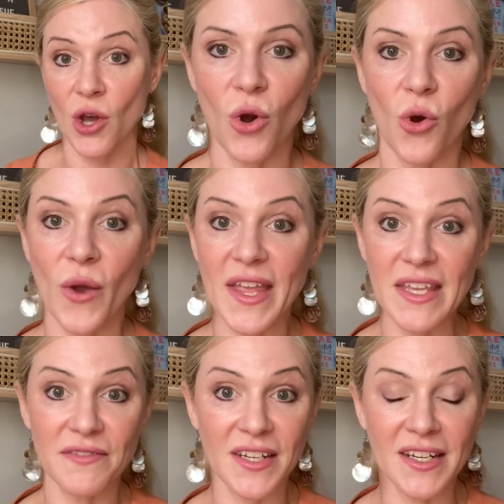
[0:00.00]
or
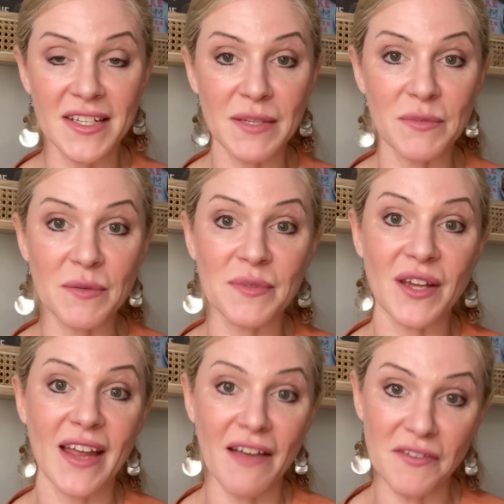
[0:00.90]
even any symptoms I
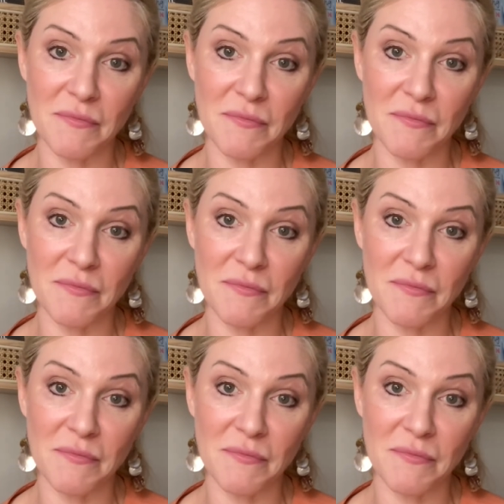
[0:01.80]
haven't